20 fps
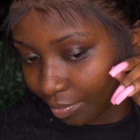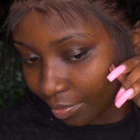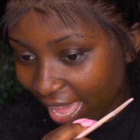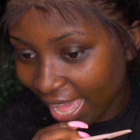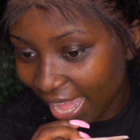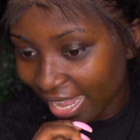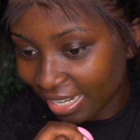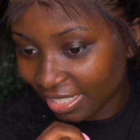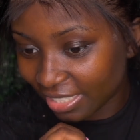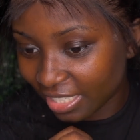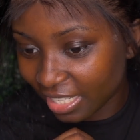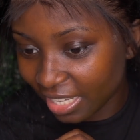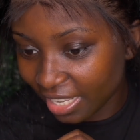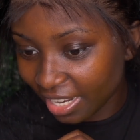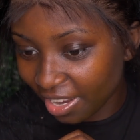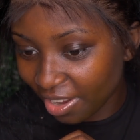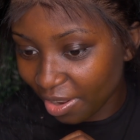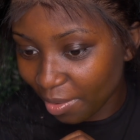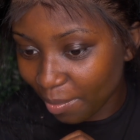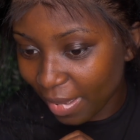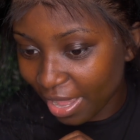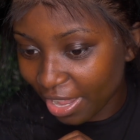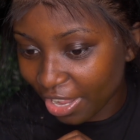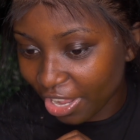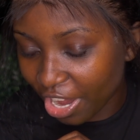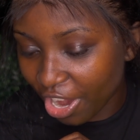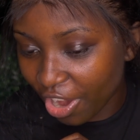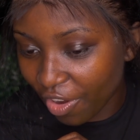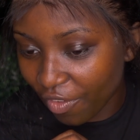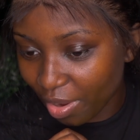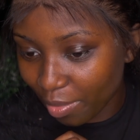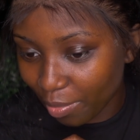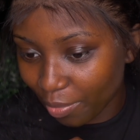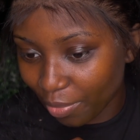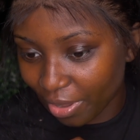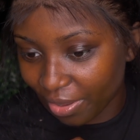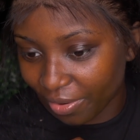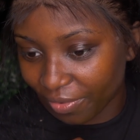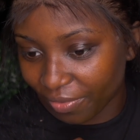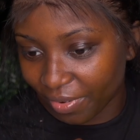I cheated on my current
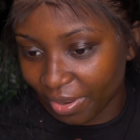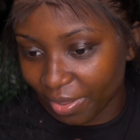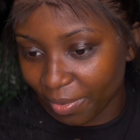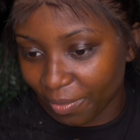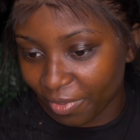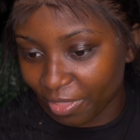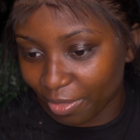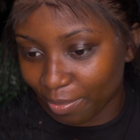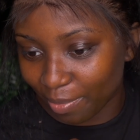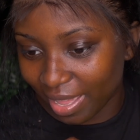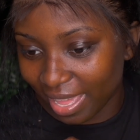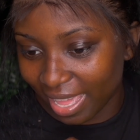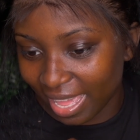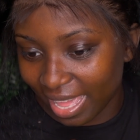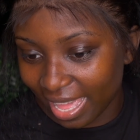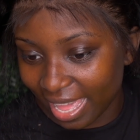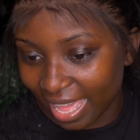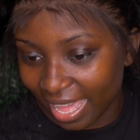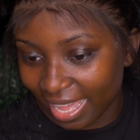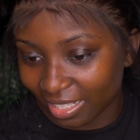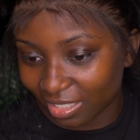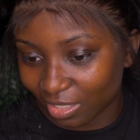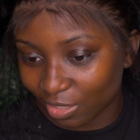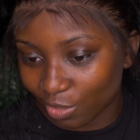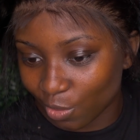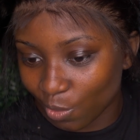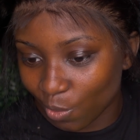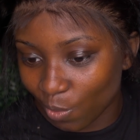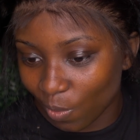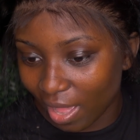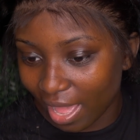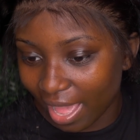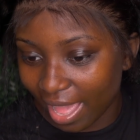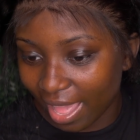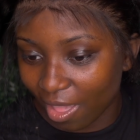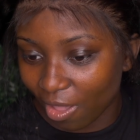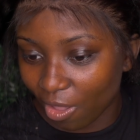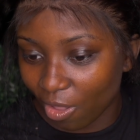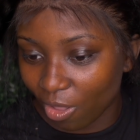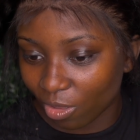boyfriend with my ex, who I
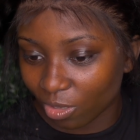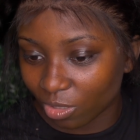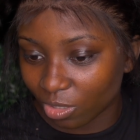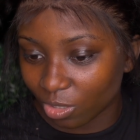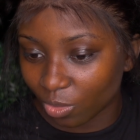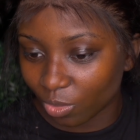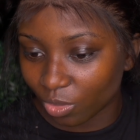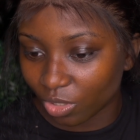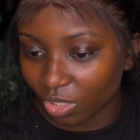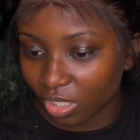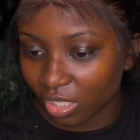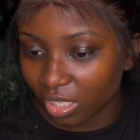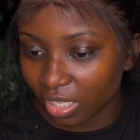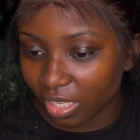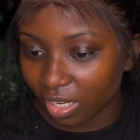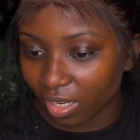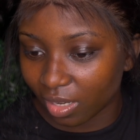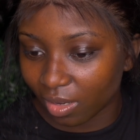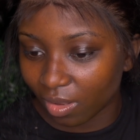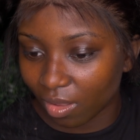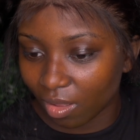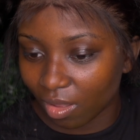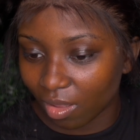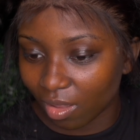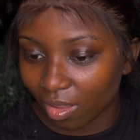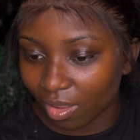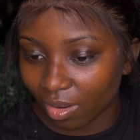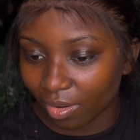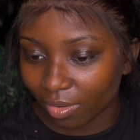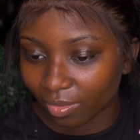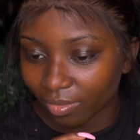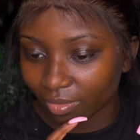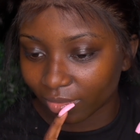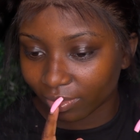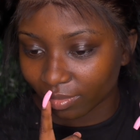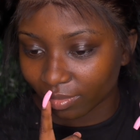also cheated on.